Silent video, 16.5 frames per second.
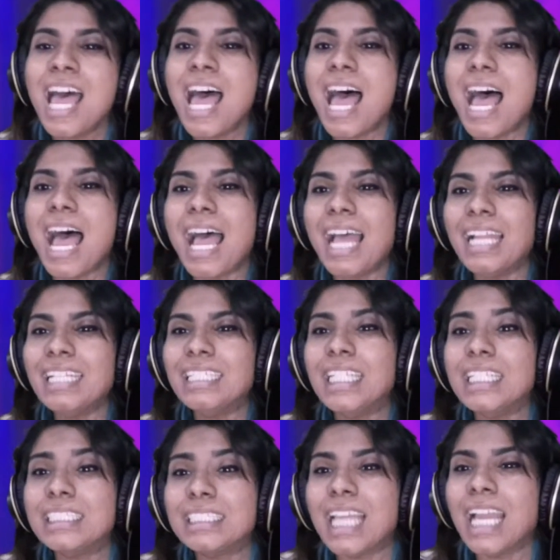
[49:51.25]
and
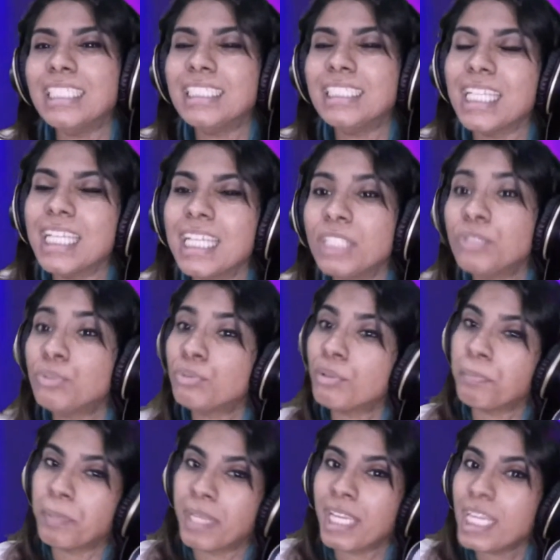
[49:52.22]
decide to hit
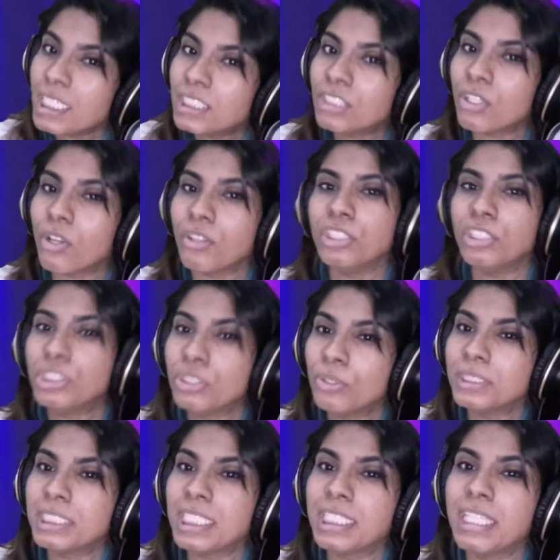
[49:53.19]
repeat on the
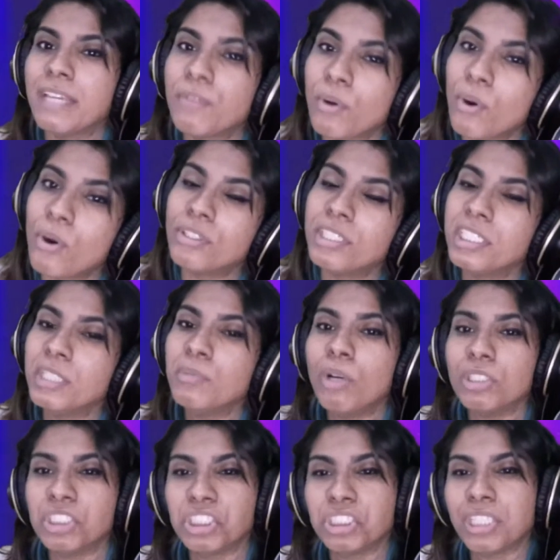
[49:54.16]
shows that they've already
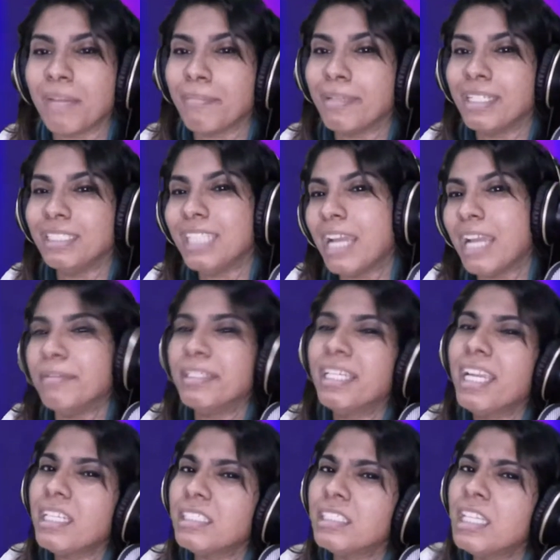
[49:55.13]
watched time and time
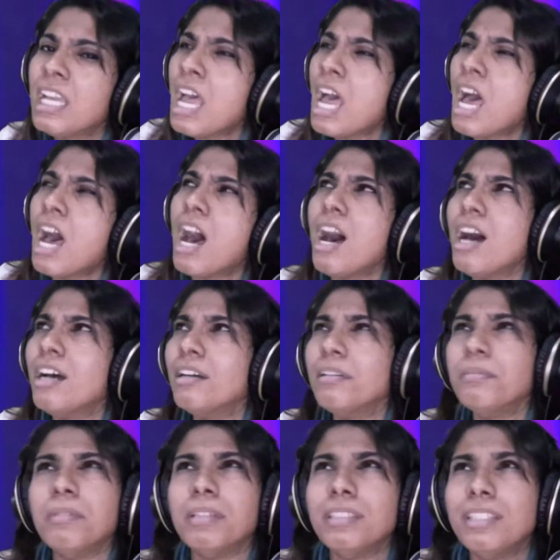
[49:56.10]
again?
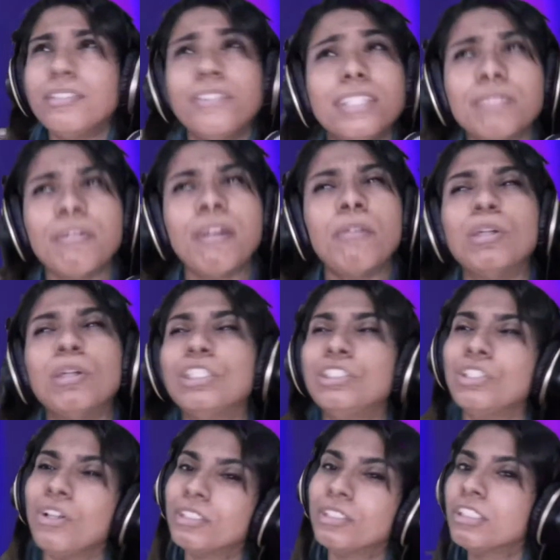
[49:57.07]
The reason I want
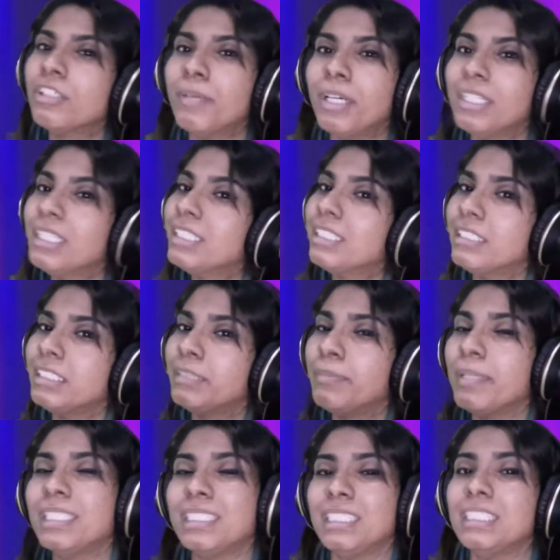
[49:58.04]
to talk to you about it is
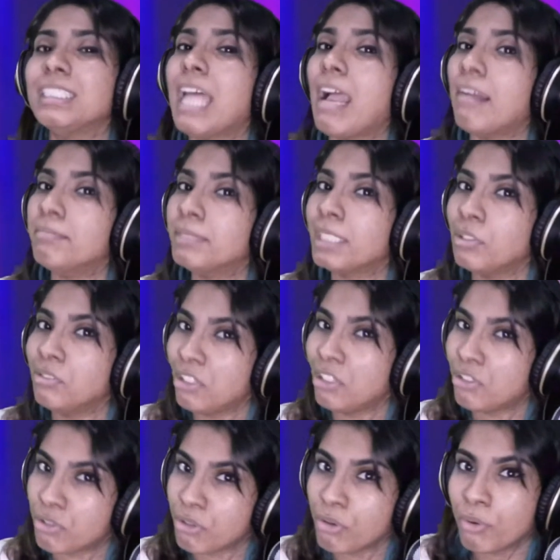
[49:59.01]
because it's absolutely
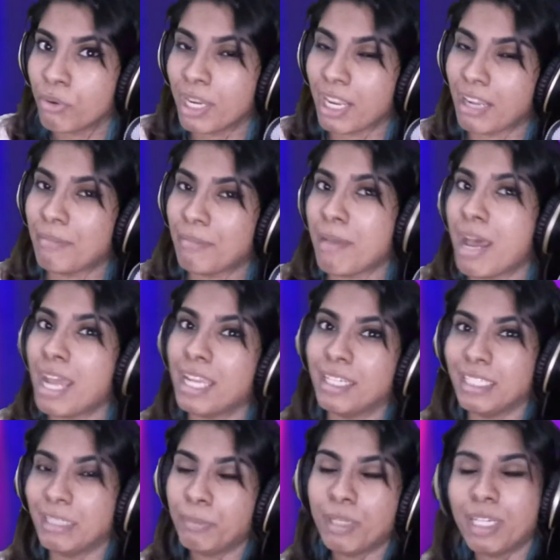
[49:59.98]
true in
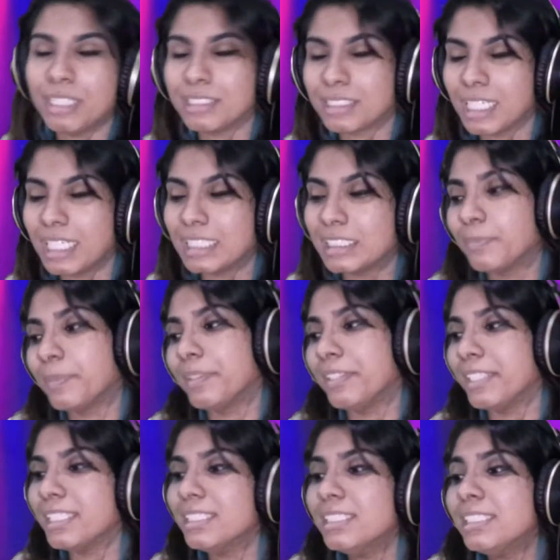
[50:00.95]
my personal
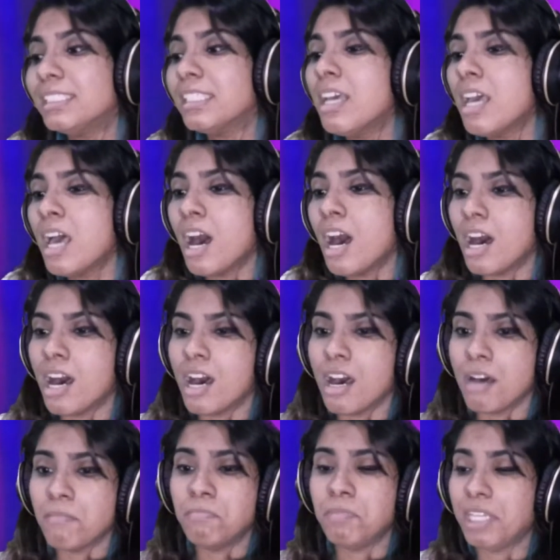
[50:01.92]
experience.
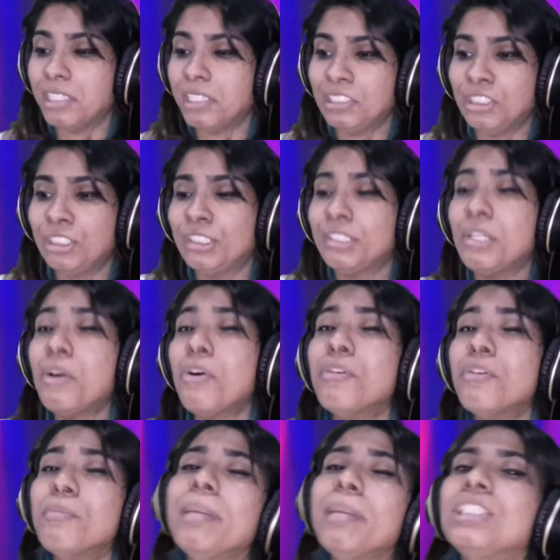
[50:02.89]
There are so
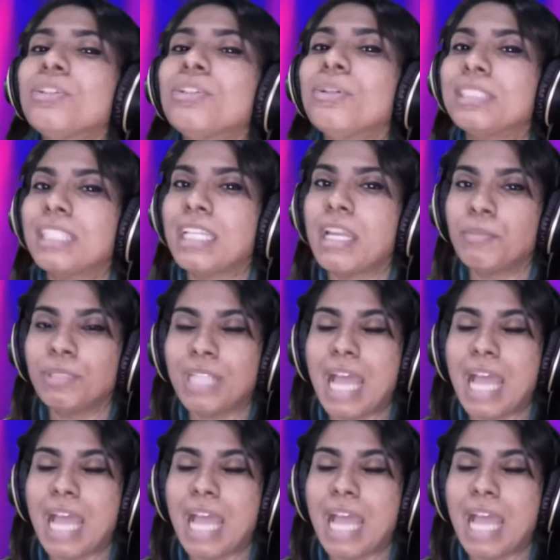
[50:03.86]
many shows that I would